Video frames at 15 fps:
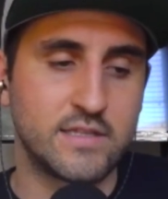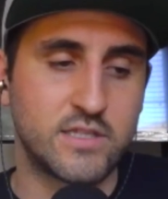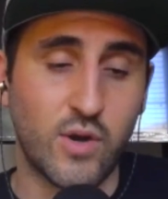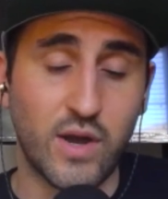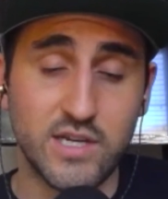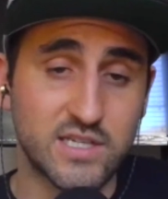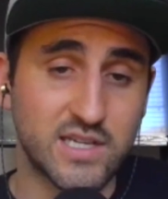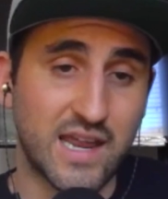And
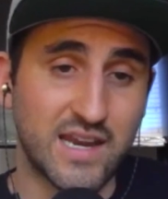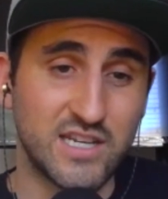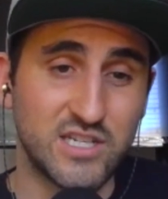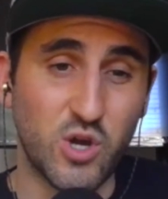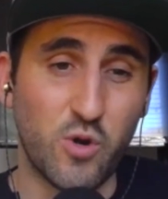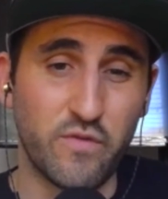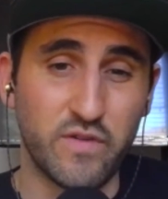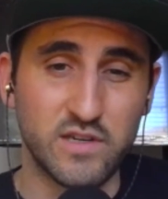so I just kind
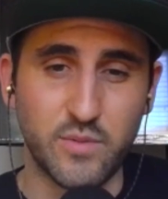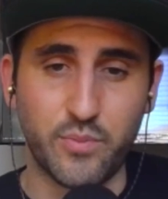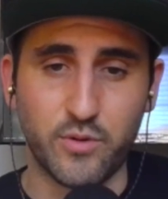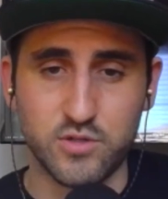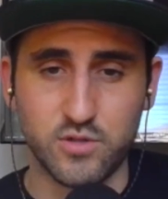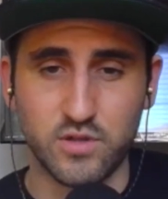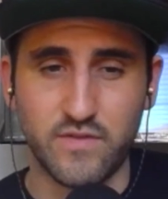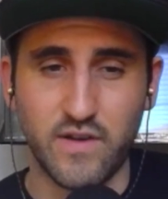of dove into
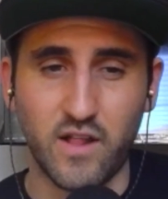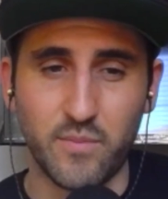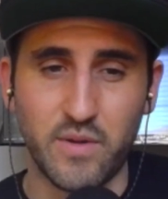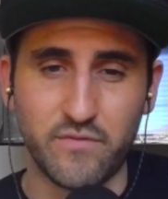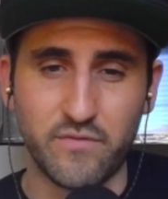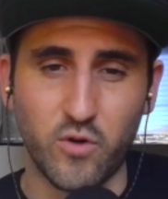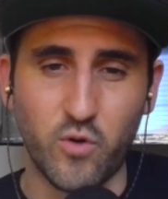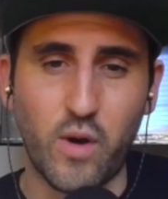personal
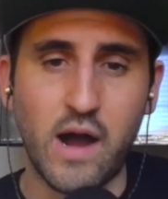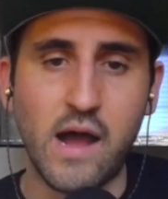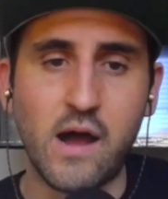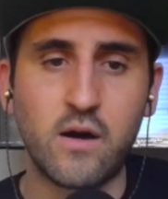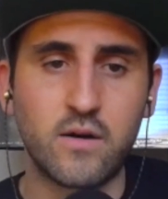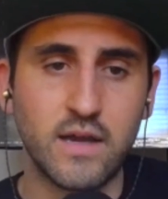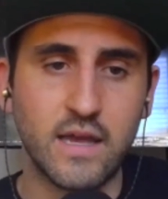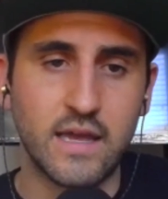development for a
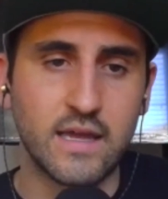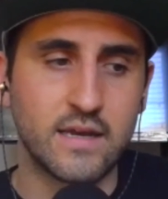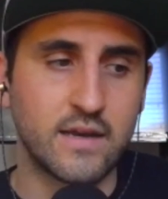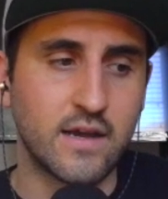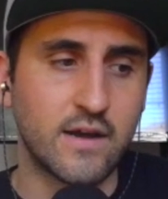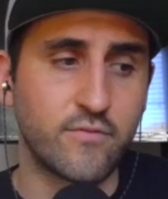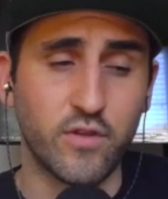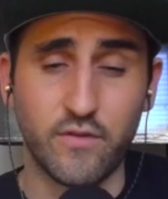while,
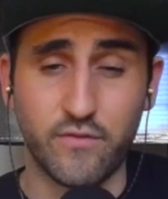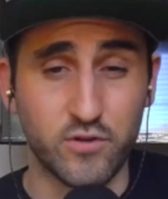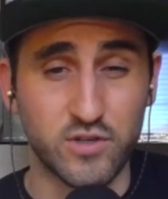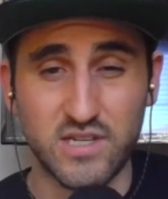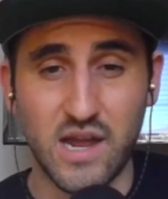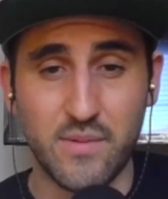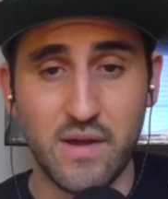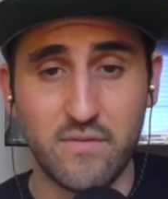and for the
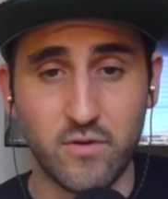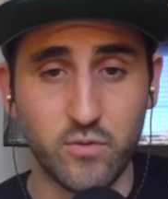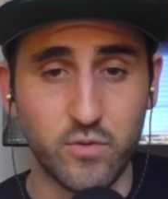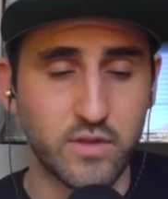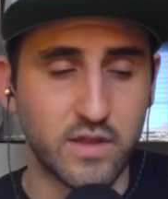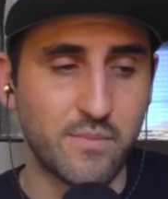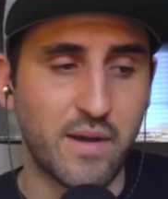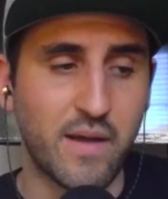first time
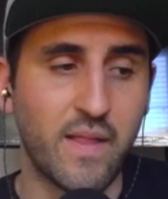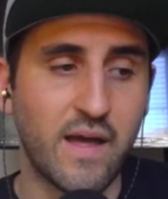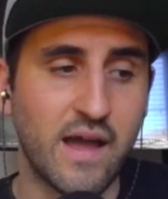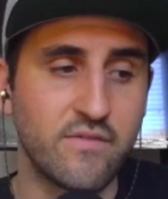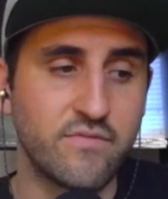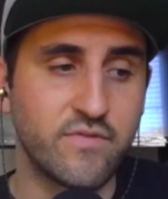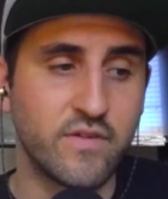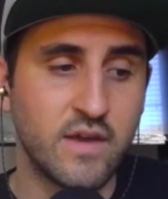ever really in my
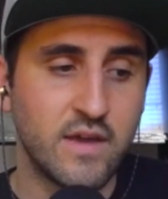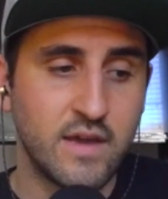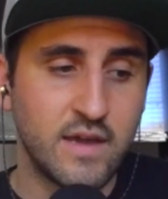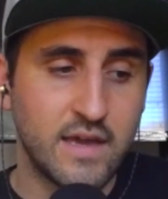life,